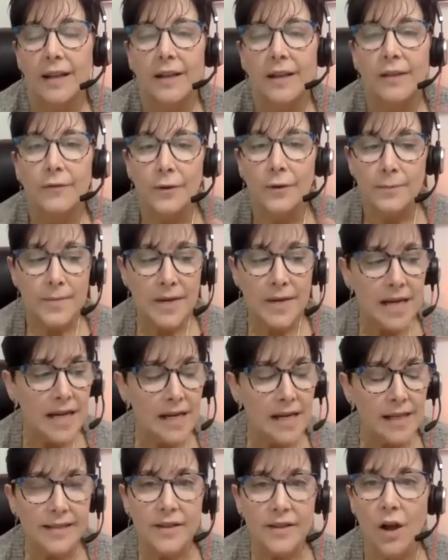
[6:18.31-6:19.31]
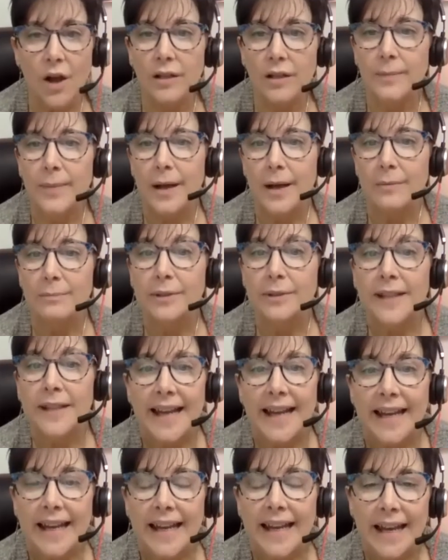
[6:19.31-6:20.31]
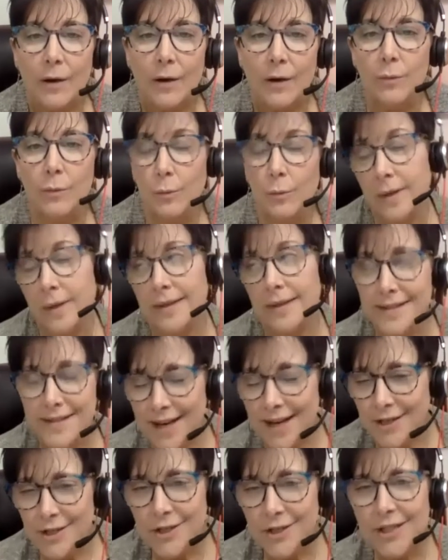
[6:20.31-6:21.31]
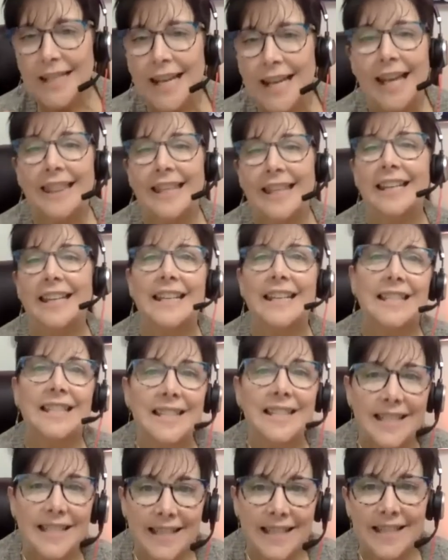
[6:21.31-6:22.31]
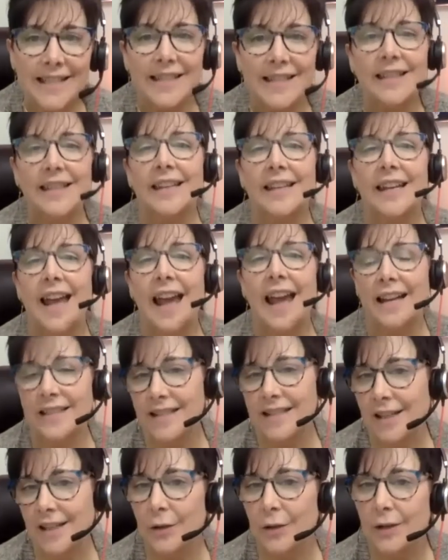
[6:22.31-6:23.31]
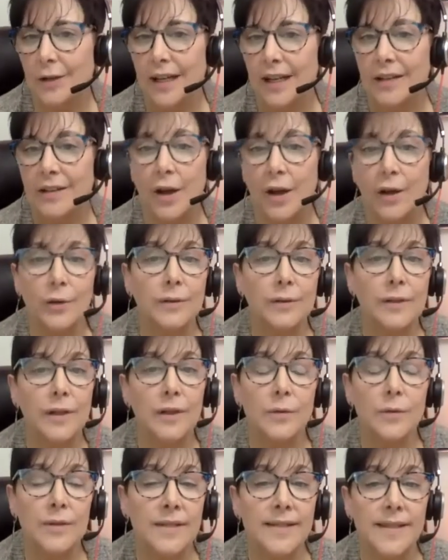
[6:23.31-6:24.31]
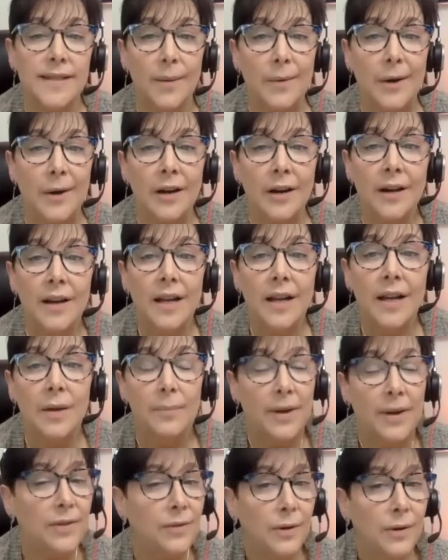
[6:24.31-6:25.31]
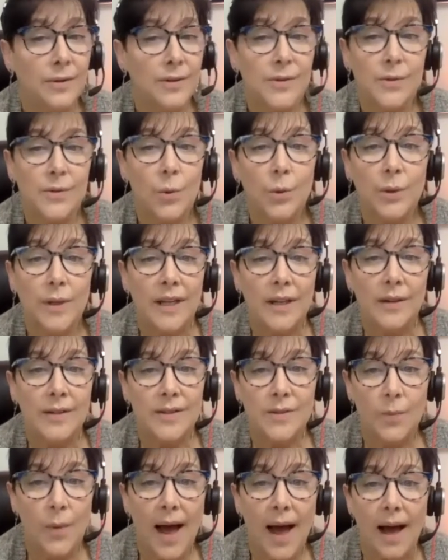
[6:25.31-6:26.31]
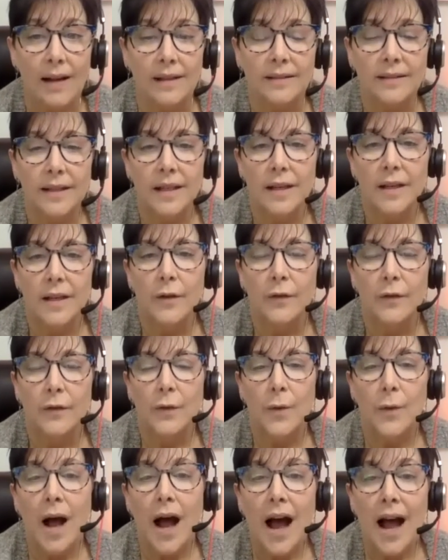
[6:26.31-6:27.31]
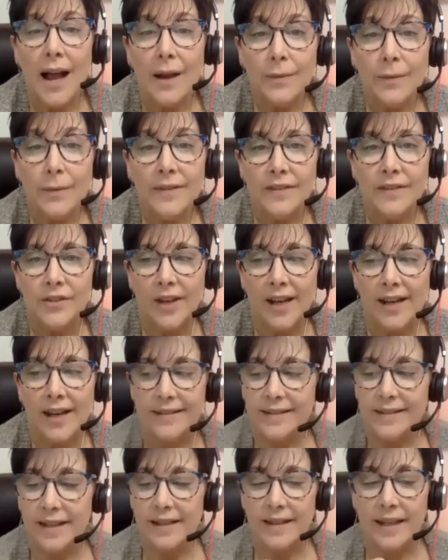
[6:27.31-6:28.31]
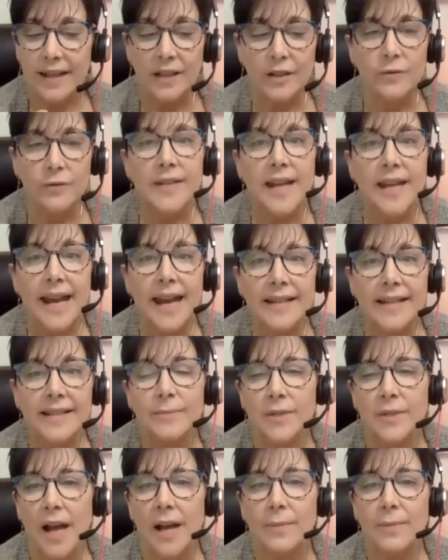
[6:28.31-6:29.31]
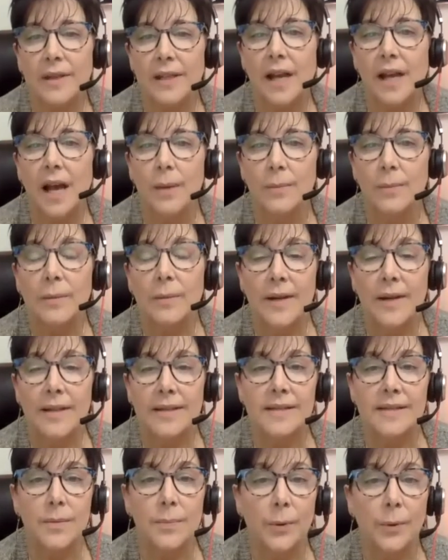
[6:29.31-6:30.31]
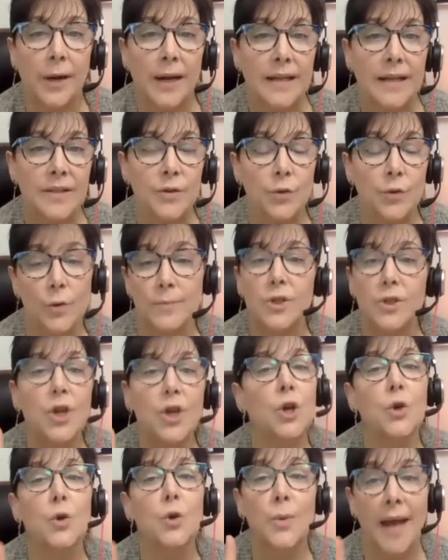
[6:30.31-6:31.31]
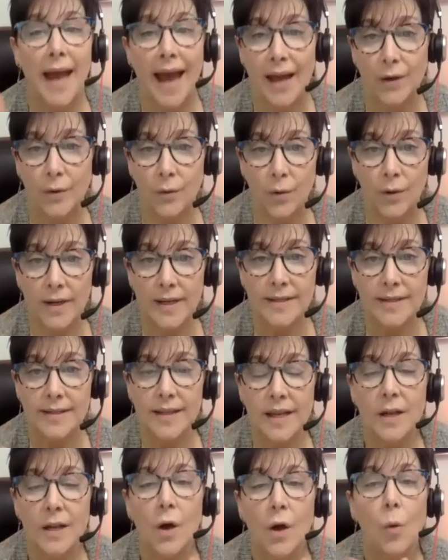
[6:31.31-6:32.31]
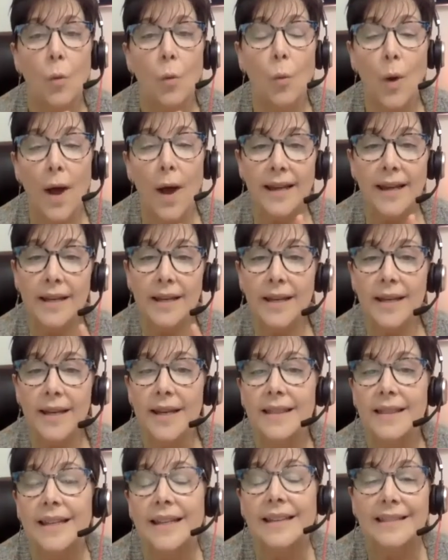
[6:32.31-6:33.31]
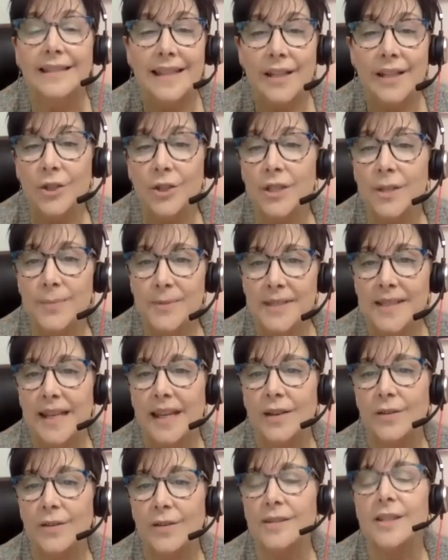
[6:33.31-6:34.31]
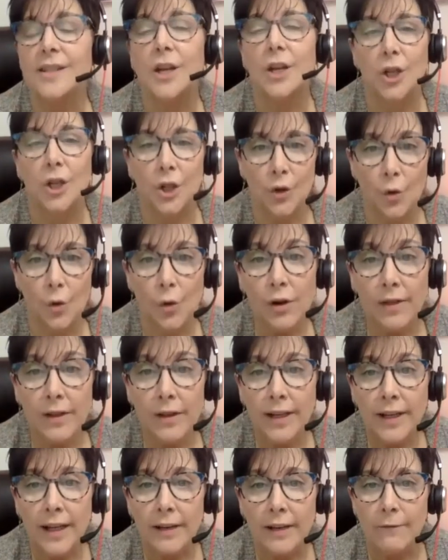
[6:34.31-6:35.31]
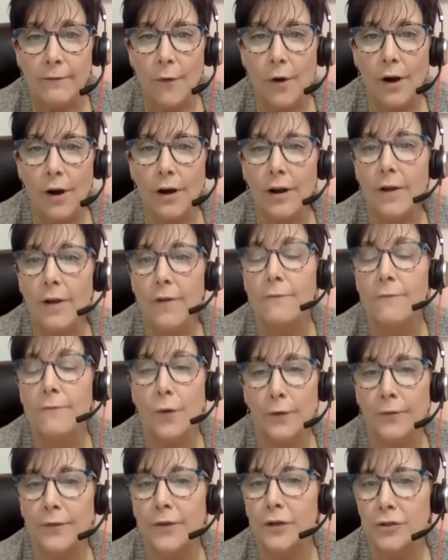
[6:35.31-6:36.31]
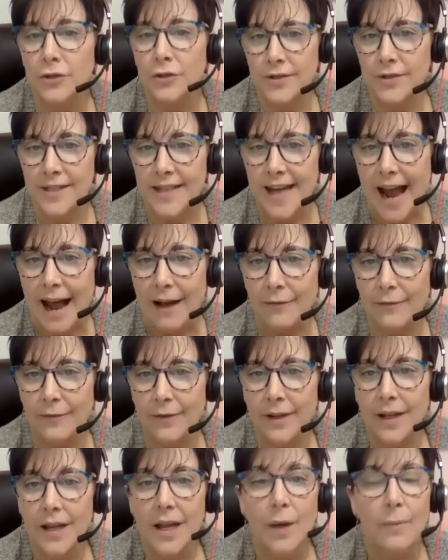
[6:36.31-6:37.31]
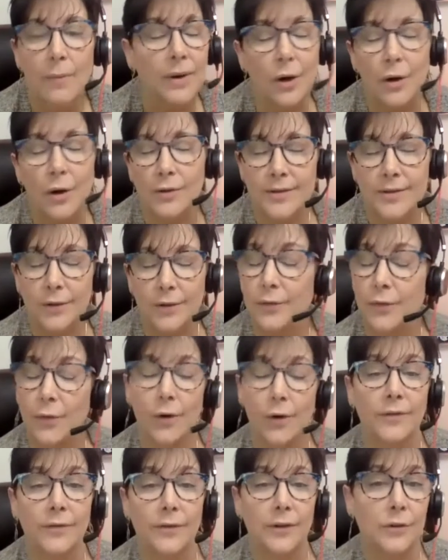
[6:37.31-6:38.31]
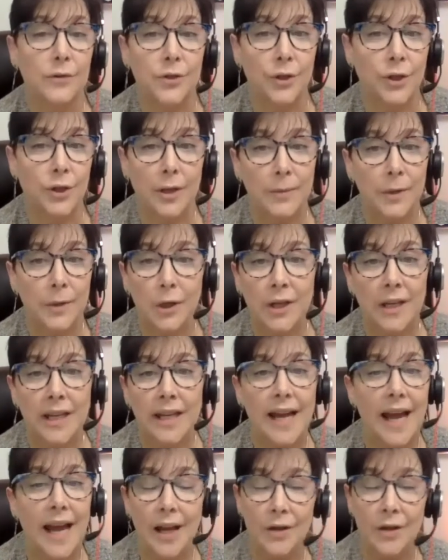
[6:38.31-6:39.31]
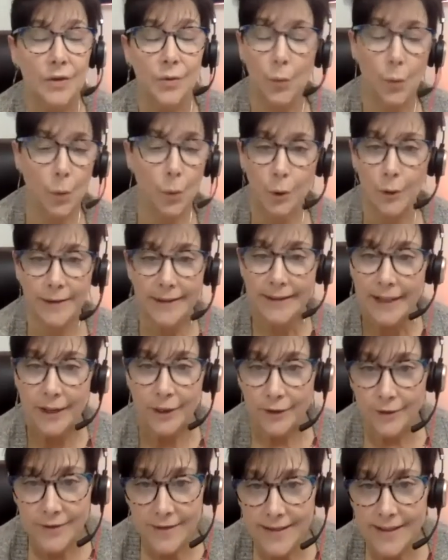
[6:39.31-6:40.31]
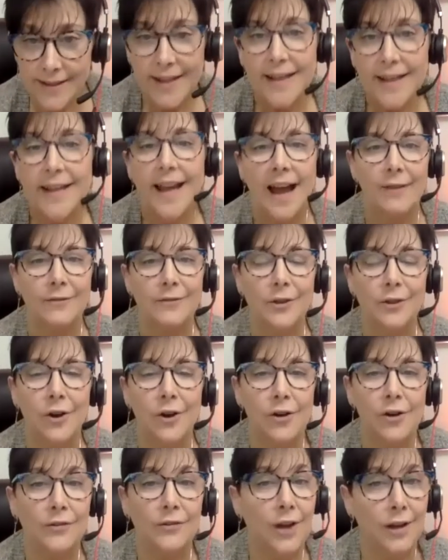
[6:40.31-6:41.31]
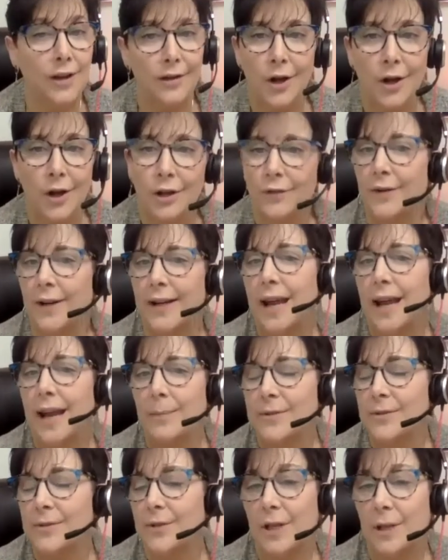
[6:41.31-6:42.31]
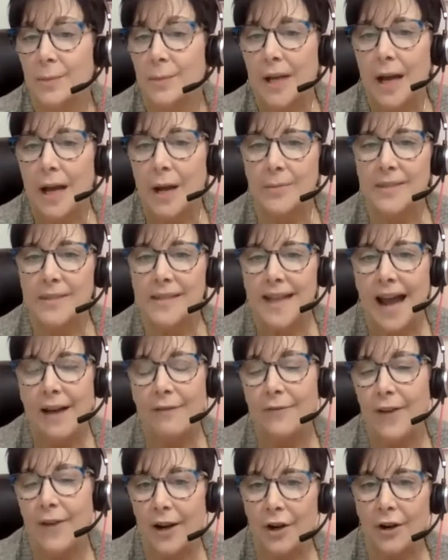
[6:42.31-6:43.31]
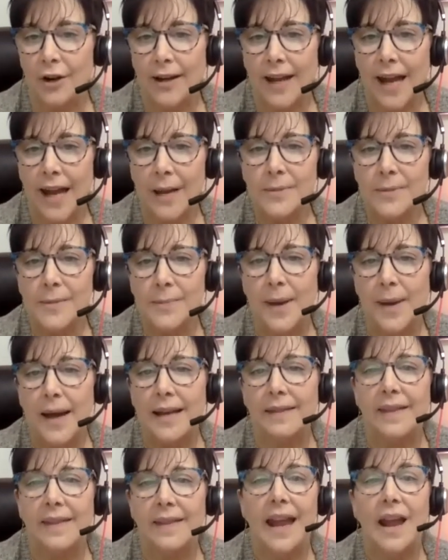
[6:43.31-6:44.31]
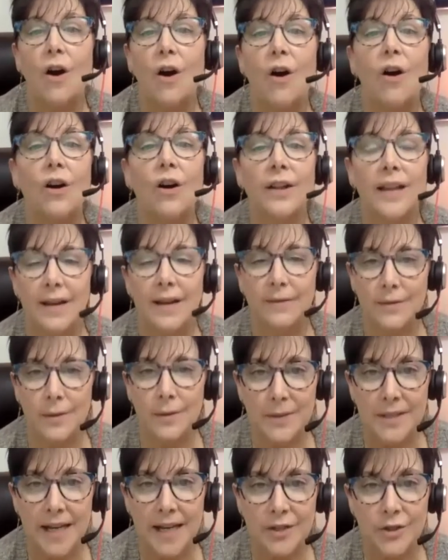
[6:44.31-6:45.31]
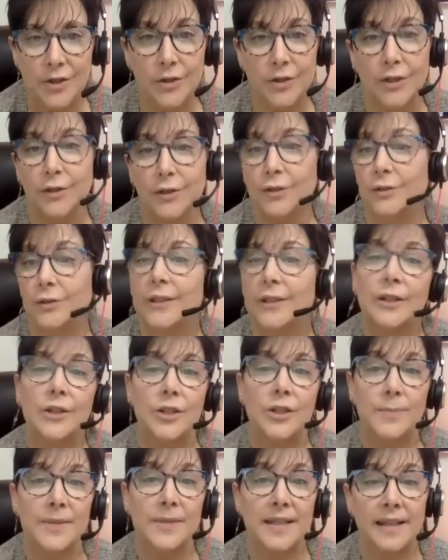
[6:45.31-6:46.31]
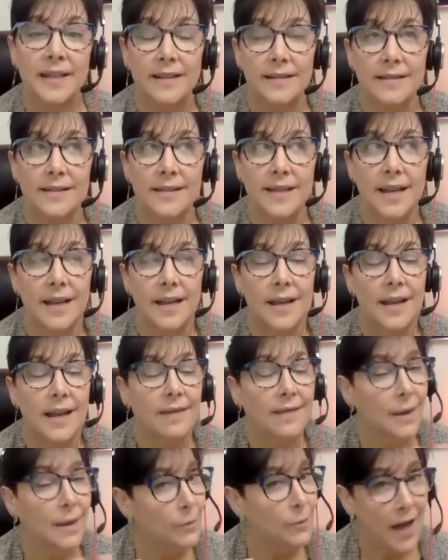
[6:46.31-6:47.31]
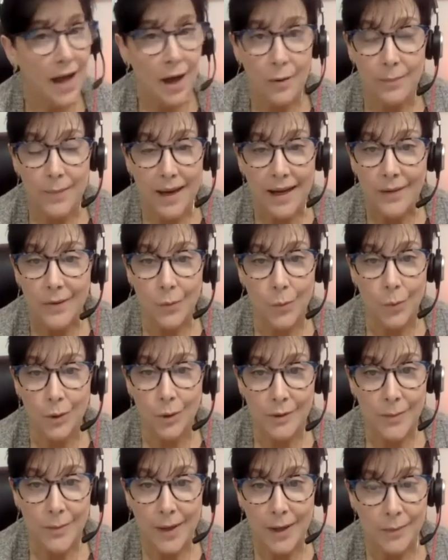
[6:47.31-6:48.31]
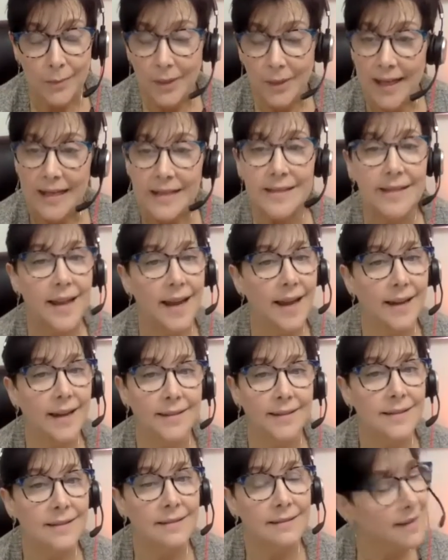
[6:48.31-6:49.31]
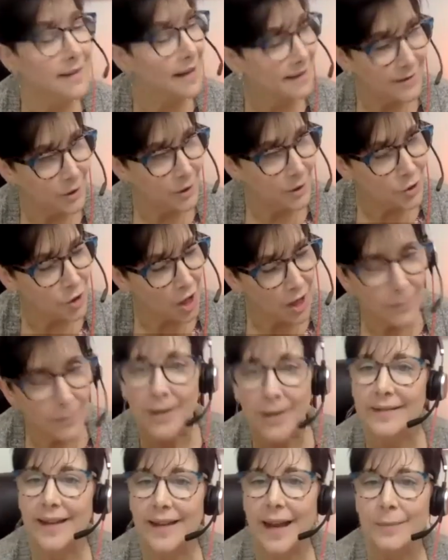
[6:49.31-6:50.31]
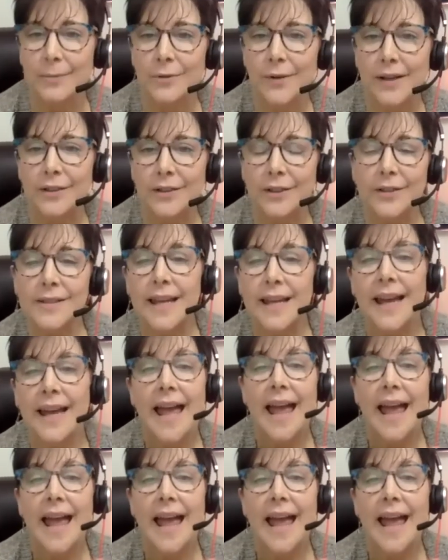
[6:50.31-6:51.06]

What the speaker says: For me, it's all about planning it out with intention and then consistently executing it, not only through the summer, but throughout the school year as well. So I would suggest that you take some time in the coming months to brainstorm 2 categories. One, the leadership skills you're looking for future staff, but also for future community and world leaders. After all, not all of our campers are going to become staff at our camps, but they all have the potential to learn leadership skills that will help make the world a better place. And that's our job as camp directors.